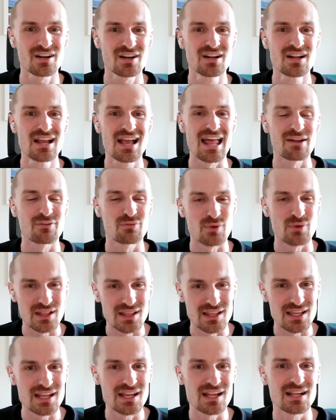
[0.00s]
And if we
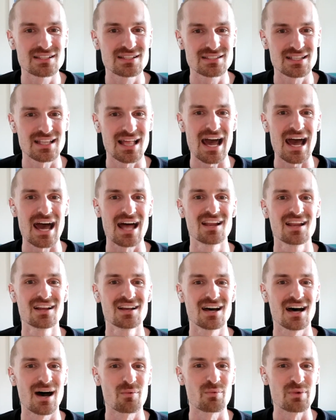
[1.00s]
lean into that,
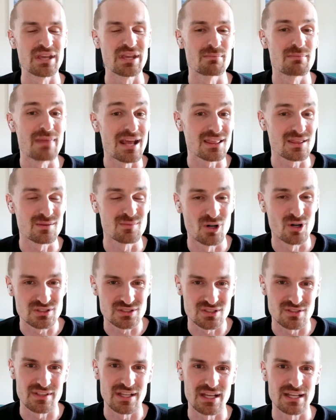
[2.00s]
um, we can make the most of
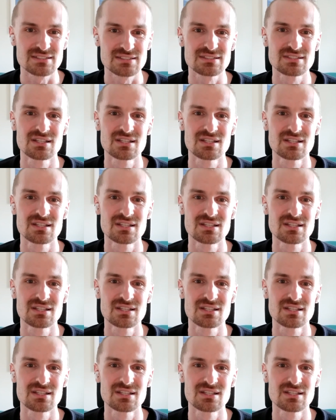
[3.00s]
this.